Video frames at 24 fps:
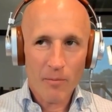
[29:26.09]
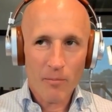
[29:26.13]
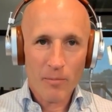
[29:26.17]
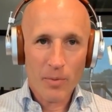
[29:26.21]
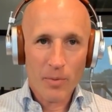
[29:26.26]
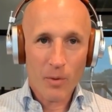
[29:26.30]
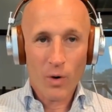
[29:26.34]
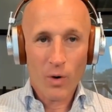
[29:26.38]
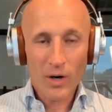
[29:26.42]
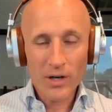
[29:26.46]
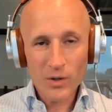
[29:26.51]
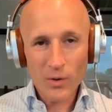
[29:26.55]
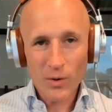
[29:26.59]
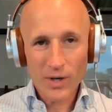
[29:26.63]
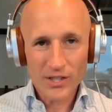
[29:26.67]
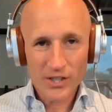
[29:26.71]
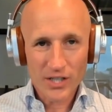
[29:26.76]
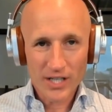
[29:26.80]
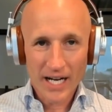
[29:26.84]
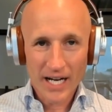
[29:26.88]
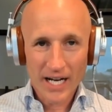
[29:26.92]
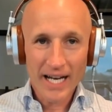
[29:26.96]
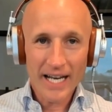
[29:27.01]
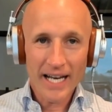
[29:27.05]
But one
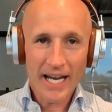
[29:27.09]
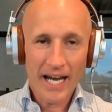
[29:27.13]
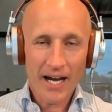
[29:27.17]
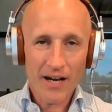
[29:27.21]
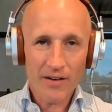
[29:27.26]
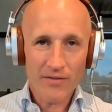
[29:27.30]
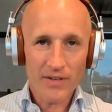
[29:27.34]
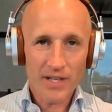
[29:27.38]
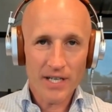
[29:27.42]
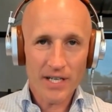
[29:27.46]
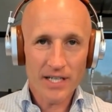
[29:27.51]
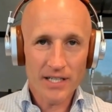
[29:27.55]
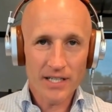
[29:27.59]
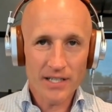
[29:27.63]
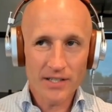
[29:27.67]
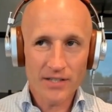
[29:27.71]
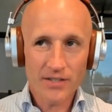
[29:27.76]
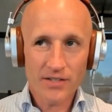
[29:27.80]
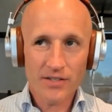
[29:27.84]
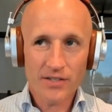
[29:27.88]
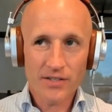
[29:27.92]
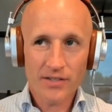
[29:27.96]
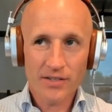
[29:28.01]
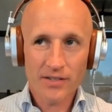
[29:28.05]
question I have
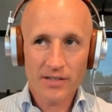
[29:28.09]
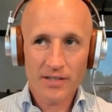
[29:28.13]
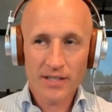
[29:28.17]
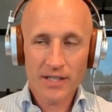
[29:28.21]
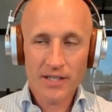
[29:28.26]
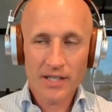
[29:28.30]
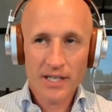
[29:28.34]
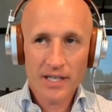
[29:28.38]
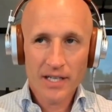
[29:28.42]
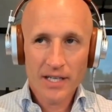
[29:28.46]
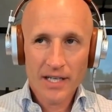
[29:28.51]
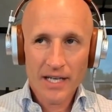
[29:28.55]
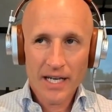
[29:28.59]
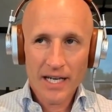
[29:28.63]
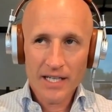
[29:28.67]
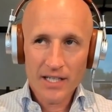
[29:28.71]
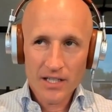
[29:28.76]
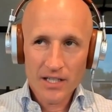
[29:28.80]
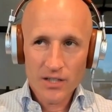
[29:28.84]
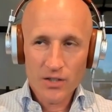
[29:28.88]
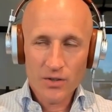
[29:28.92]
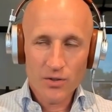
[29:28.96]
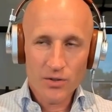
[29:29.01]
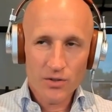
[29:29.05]
is,
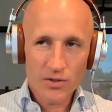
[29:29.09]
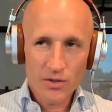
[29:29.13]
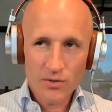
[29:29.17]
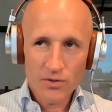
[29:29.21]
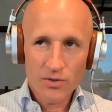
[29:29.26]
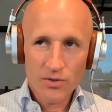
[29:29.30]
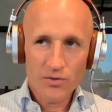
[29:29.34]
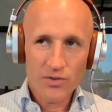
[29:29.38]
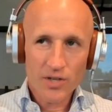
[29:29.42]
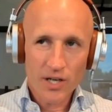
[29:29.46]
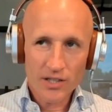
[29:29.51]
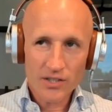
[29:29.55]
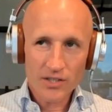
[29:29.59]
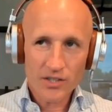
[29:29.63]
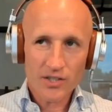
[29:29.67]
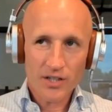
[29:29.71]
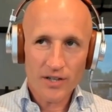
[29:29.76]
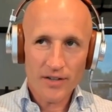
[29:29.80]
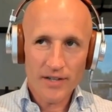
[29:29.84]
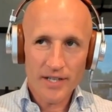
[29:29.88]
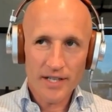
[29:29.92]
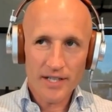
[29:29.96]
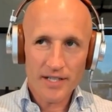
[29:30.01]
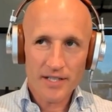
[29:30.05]
and you touched
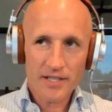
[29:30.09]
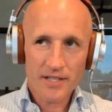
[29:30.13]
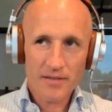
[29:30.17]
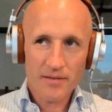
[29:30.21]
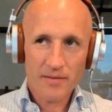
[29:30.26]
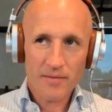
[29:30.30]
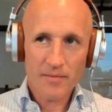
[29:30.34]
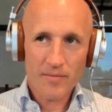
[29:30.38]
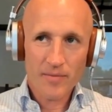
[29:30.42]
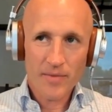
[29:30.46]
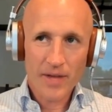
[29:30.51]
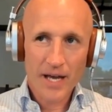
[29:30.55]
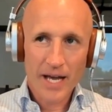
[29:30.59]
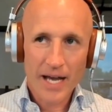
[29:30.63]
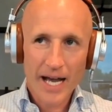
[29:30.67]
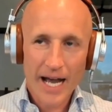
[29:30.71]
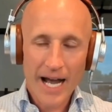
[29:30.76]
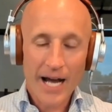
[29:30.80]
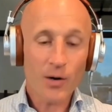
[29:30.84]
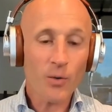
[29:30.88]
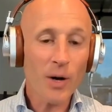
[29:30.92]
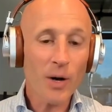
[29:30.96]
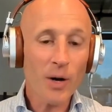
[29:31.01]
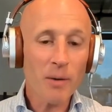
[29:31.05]
on this,
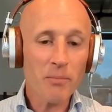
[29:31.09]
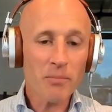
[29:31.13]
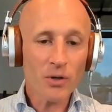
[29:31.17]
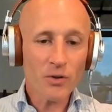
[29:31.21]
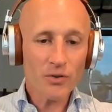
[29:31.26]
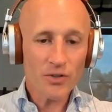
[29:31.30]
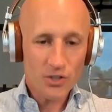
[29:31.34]
how do I build the